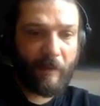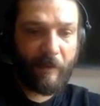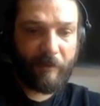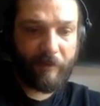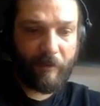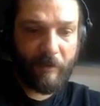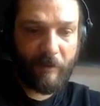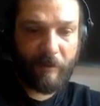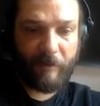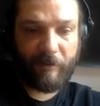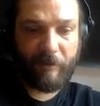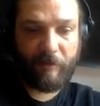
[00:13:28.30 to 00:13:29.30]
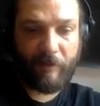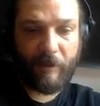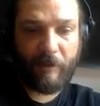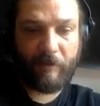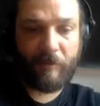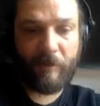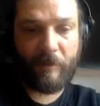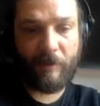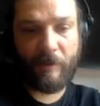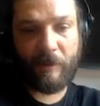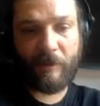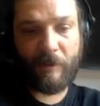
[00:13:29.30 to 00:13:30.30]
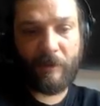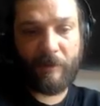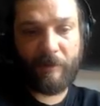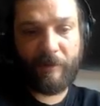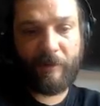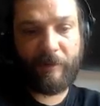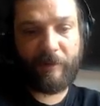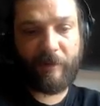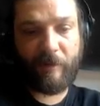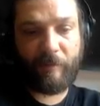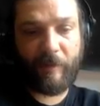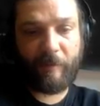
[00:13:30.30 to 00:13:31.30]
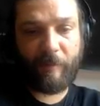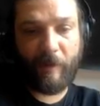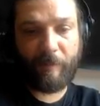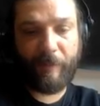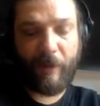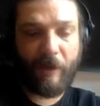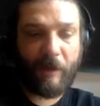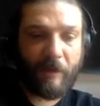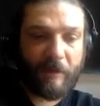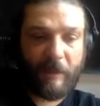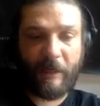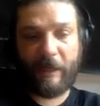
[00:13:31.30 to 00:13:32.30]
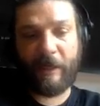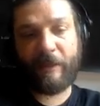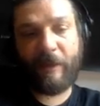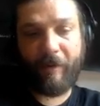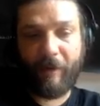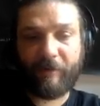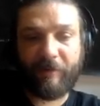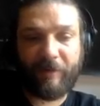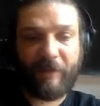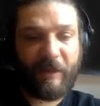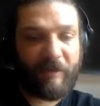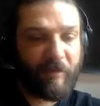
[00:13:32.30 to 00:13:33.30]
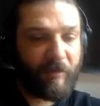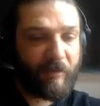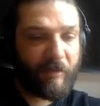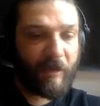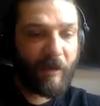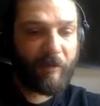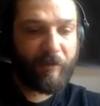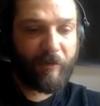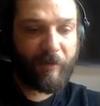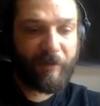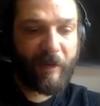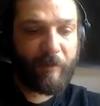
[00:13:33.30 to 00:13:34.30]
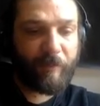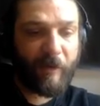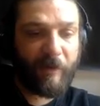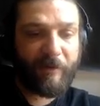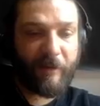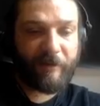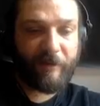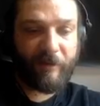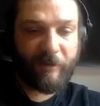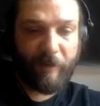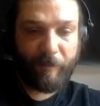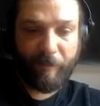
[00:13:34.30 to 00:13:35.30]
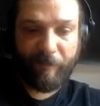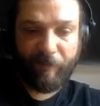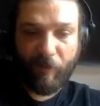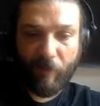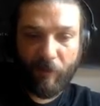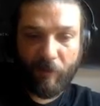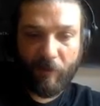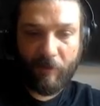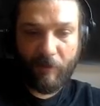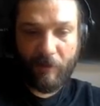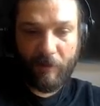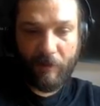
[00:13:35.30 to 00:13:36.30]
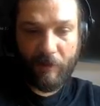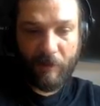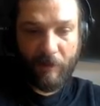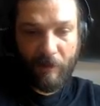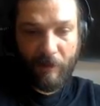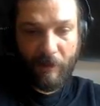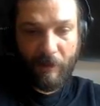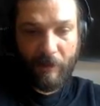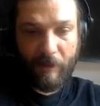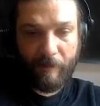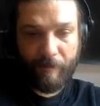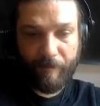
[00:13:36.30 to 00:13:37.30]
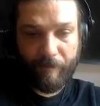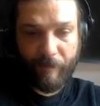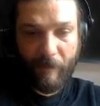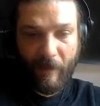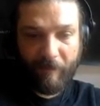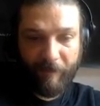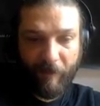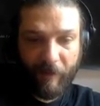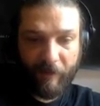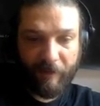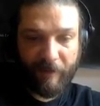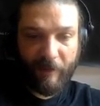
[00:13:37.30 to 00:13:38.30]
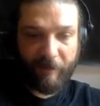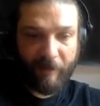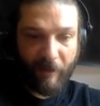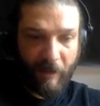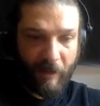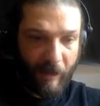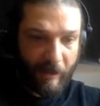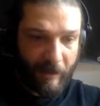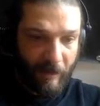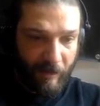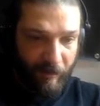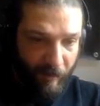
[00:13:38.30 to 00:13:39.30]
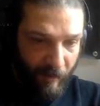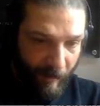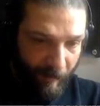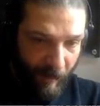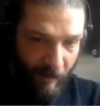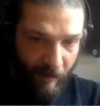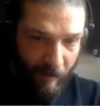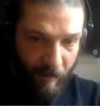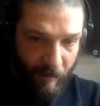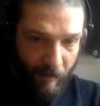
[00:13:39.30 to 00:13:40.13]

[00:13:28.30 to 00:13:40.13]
That's quite nice as well. So this is going to be my perk kit, and now I just need to go through the same process as I did before and find the sounds that I like, and I can do that by